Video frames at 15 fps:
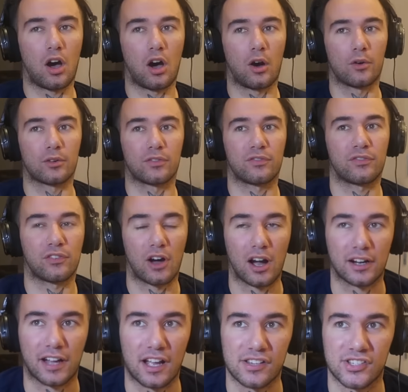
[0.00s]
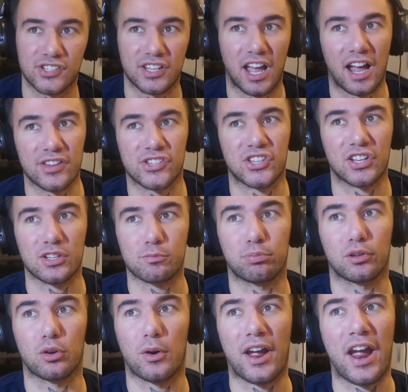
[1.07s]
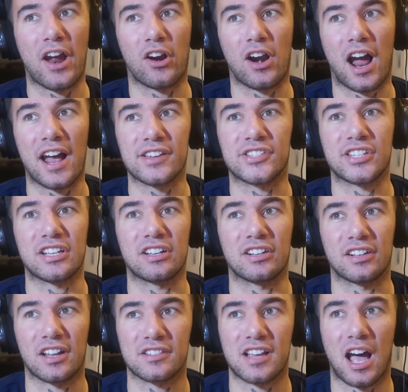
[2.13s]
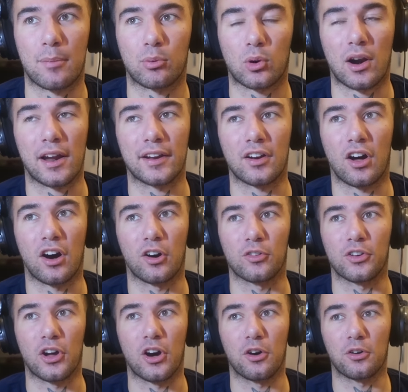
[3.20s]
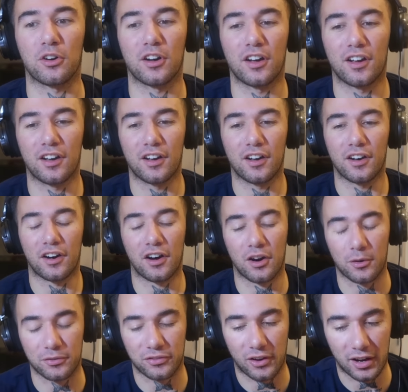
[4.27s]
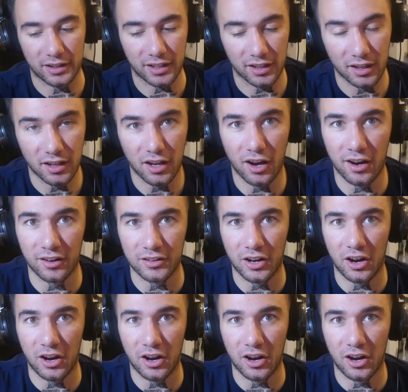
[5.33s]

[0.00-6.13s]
Oh, fuck. I see I see his blue hair. I see it in the top right. Oh, no. Oh, fuck. Oh,